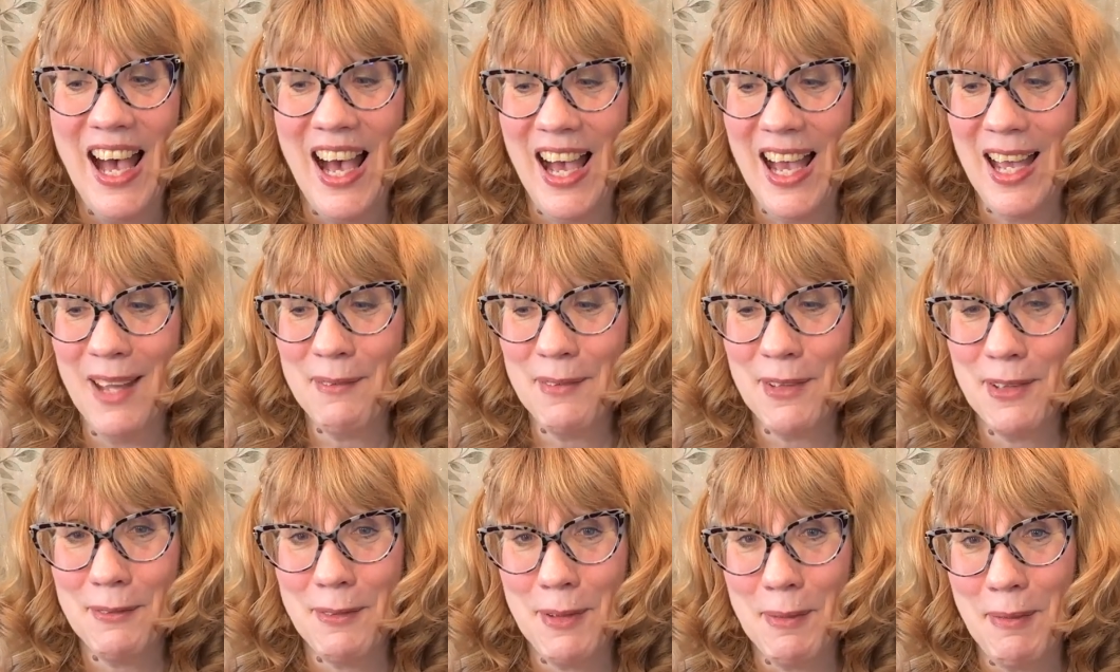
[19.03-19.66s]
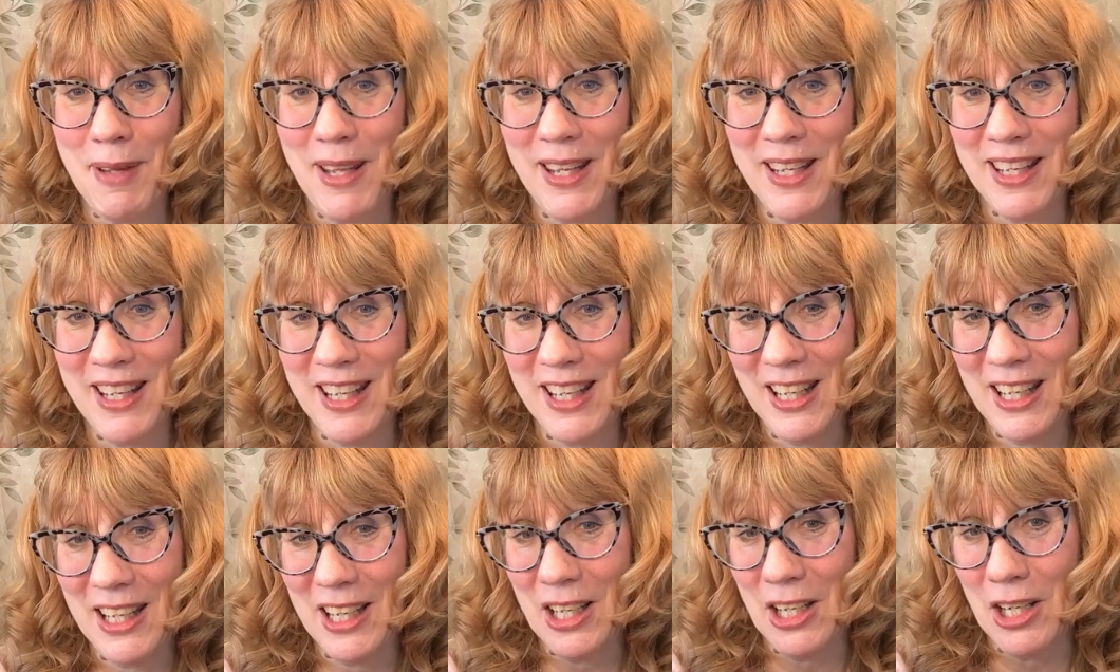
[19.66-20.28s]
I'm going to be
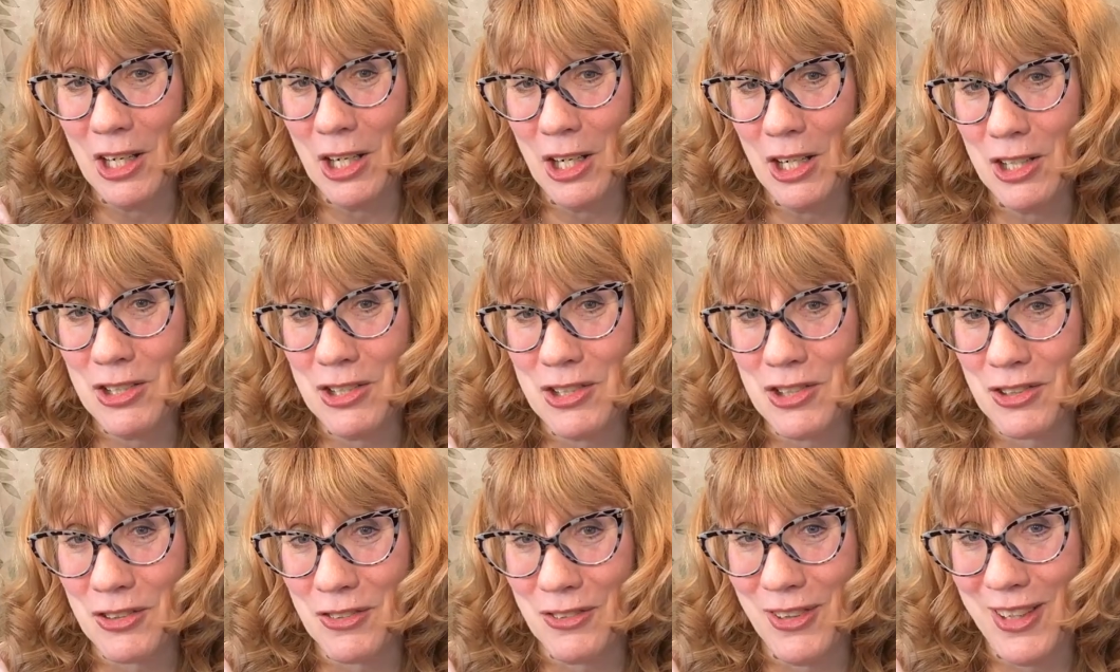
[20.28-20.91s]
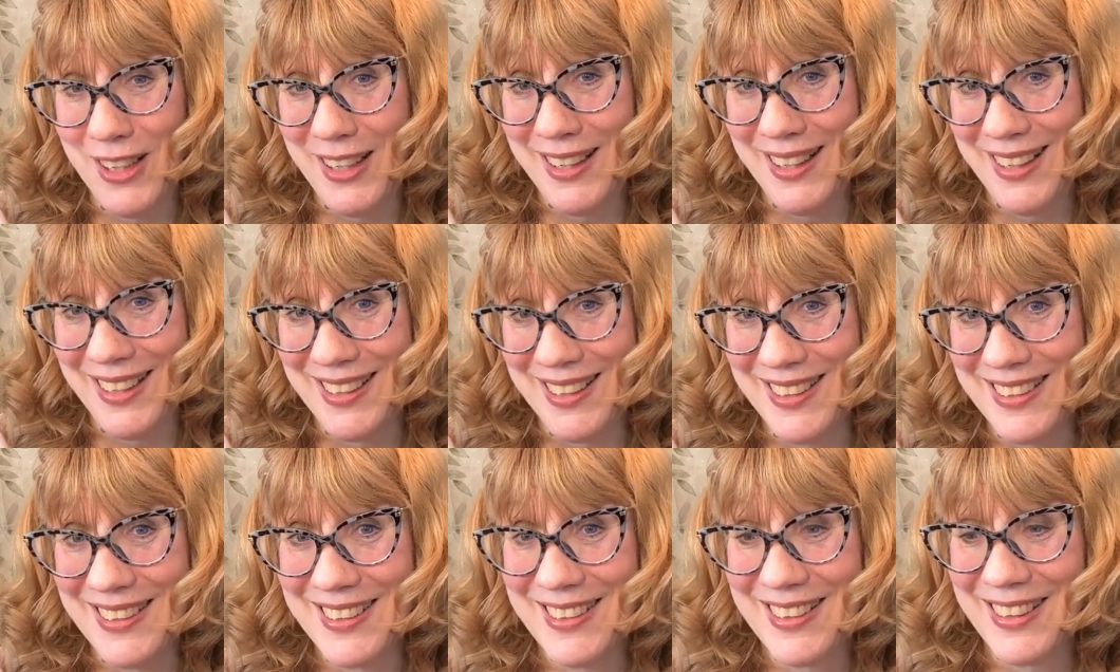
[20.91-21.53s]
making a drink
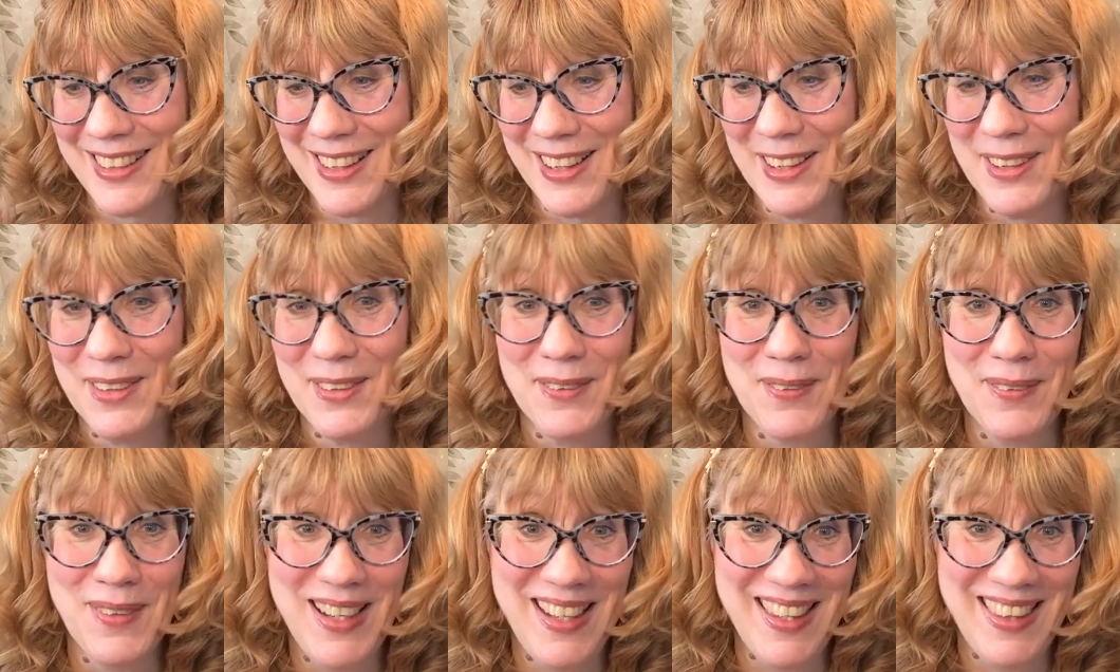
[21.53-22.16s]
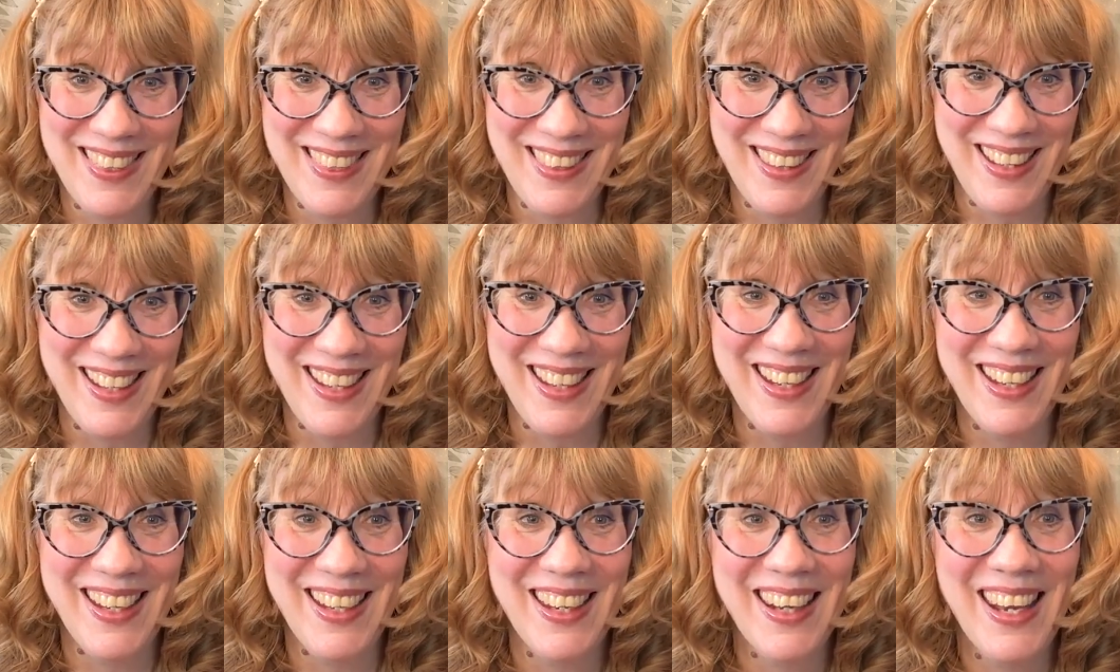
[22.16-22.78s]
to go with
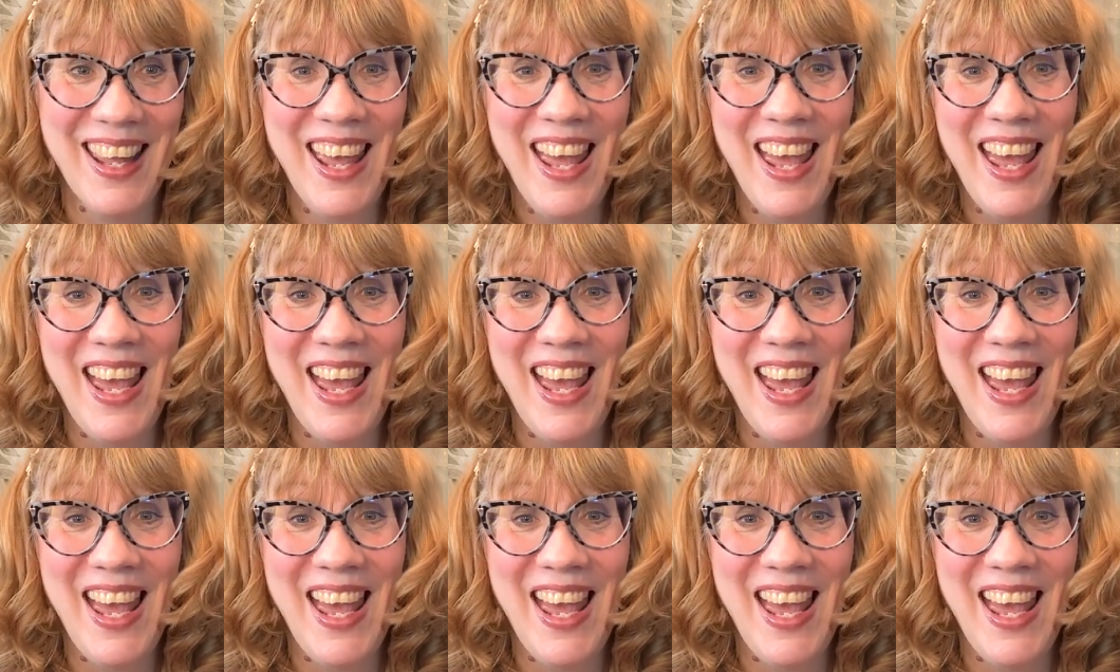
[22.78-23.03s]
it.